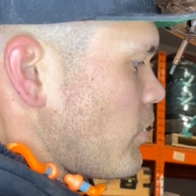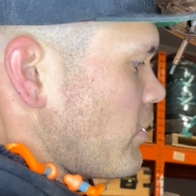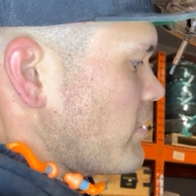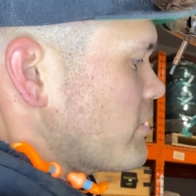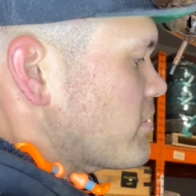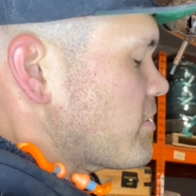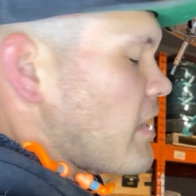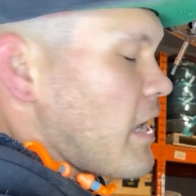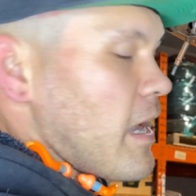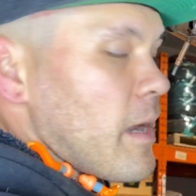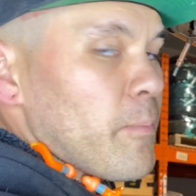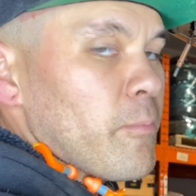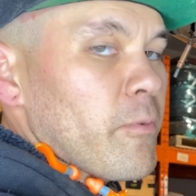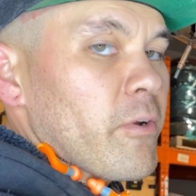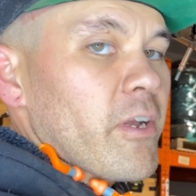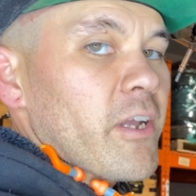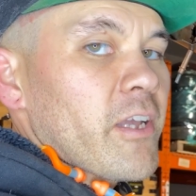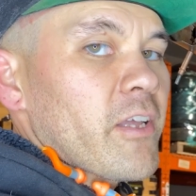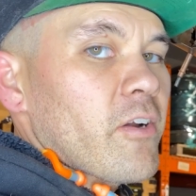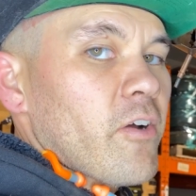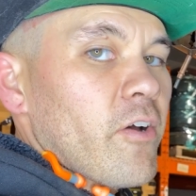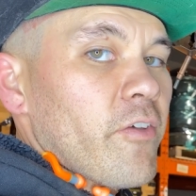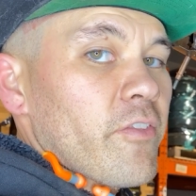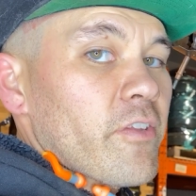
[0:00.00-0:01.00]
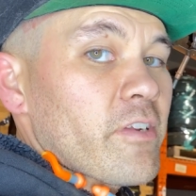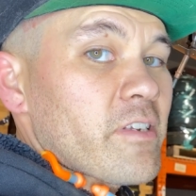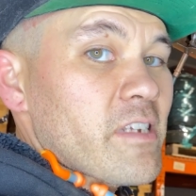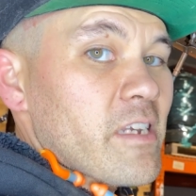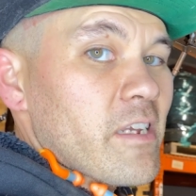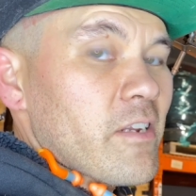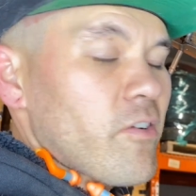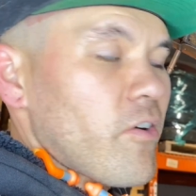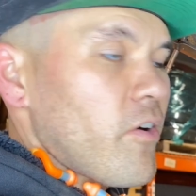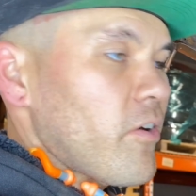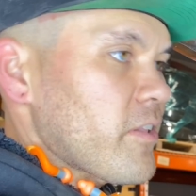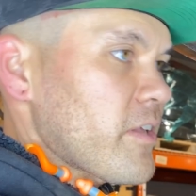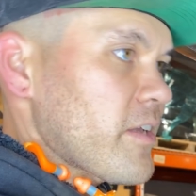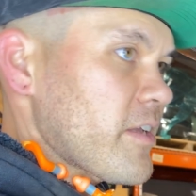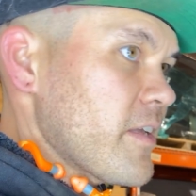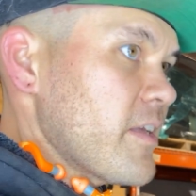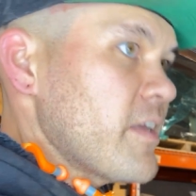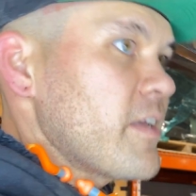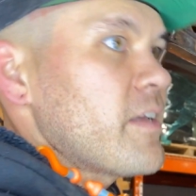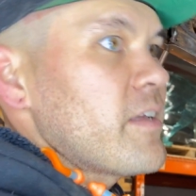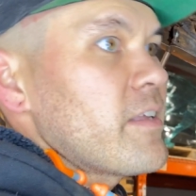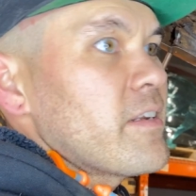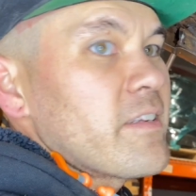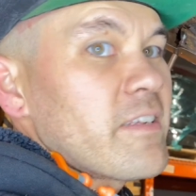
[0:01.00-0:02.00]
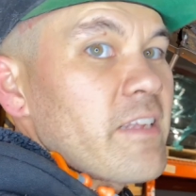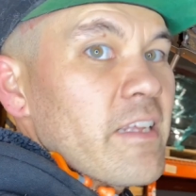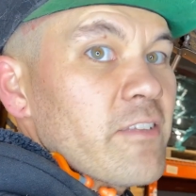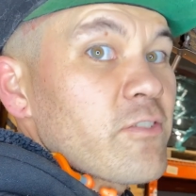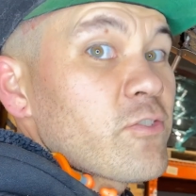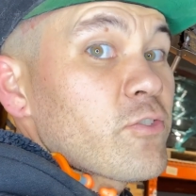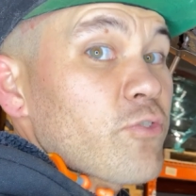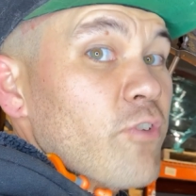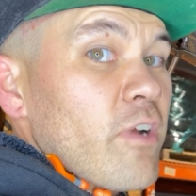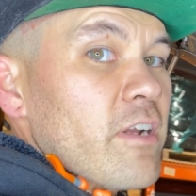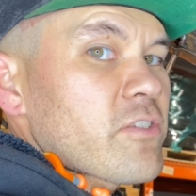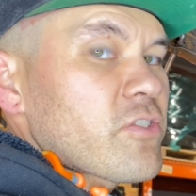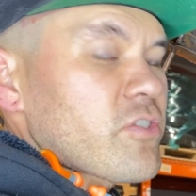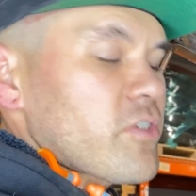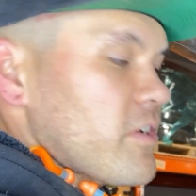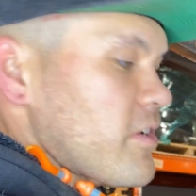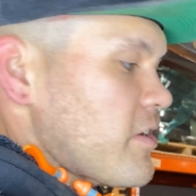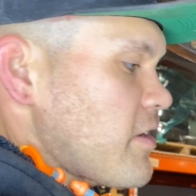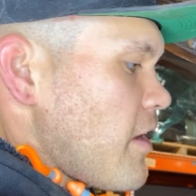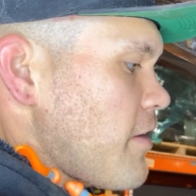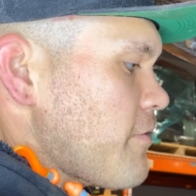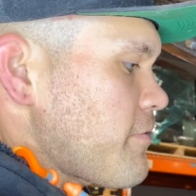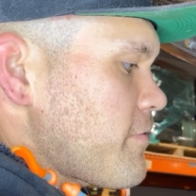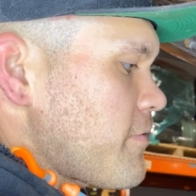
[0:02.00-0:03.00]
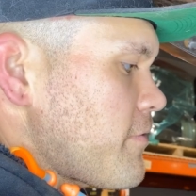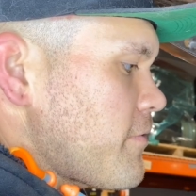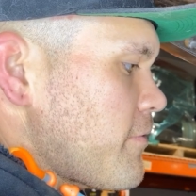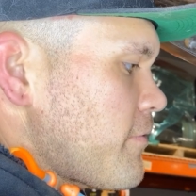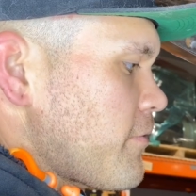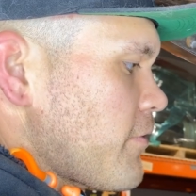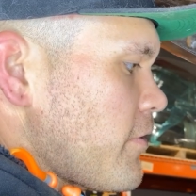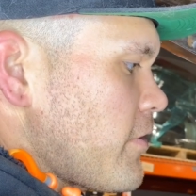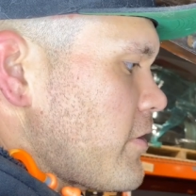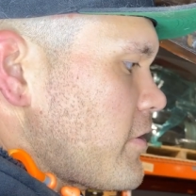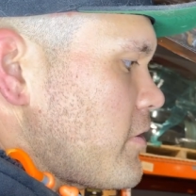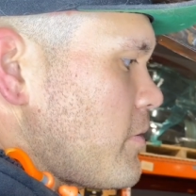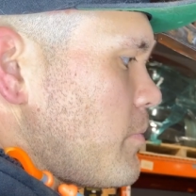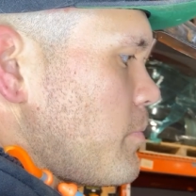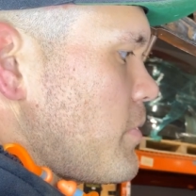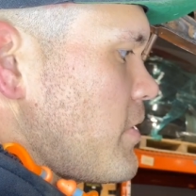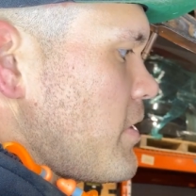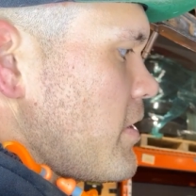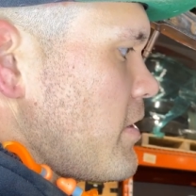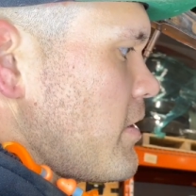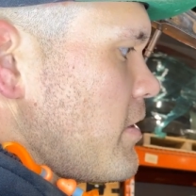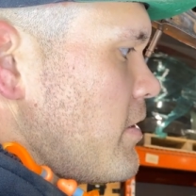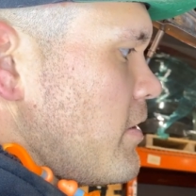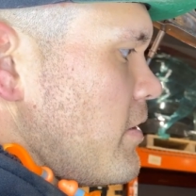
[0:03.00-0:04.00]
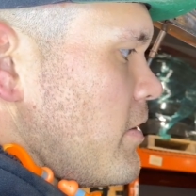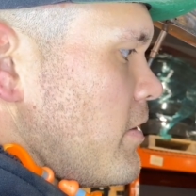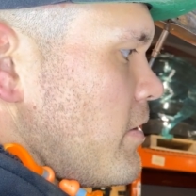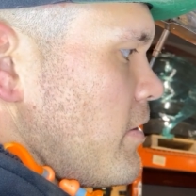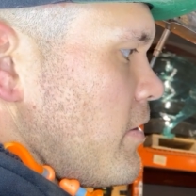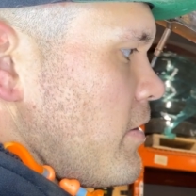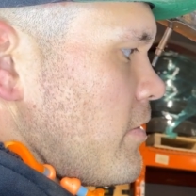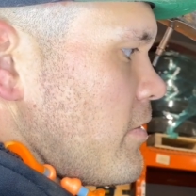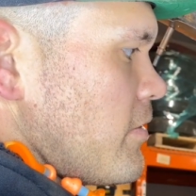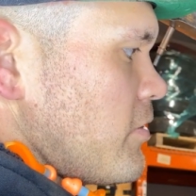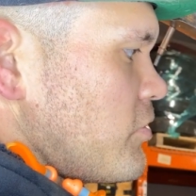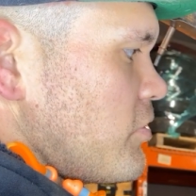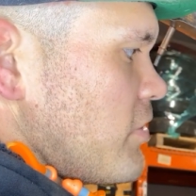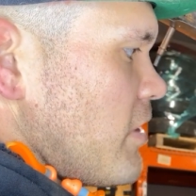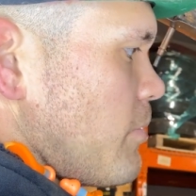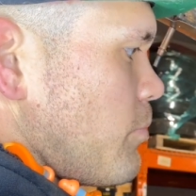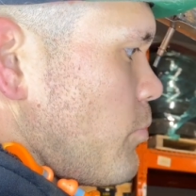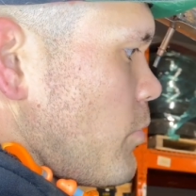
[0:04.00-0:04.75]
as hammering it on the T-dolly, did stretch it enough for it to be the shape